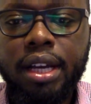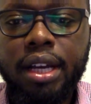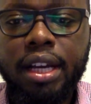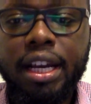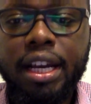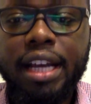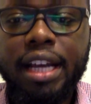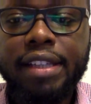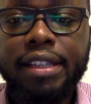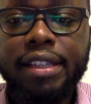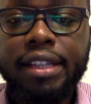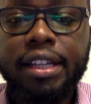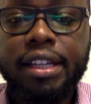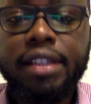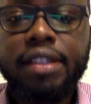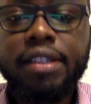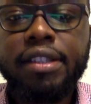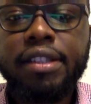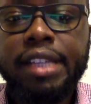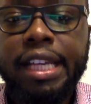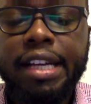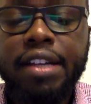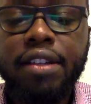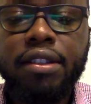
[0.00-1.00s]
Cascade
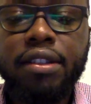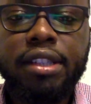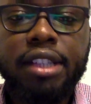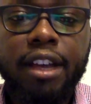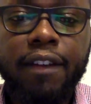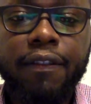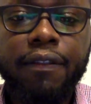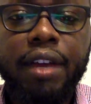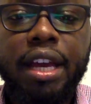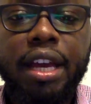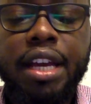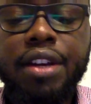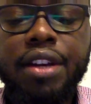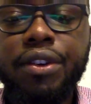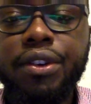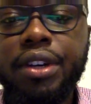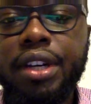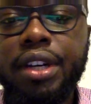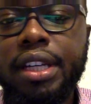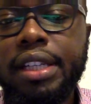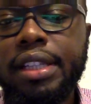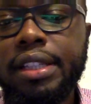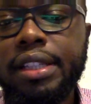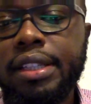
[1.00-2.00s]
sales have
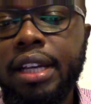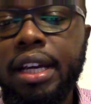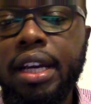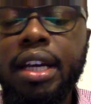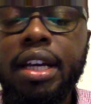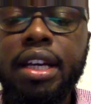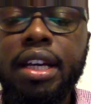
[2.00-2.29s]
increased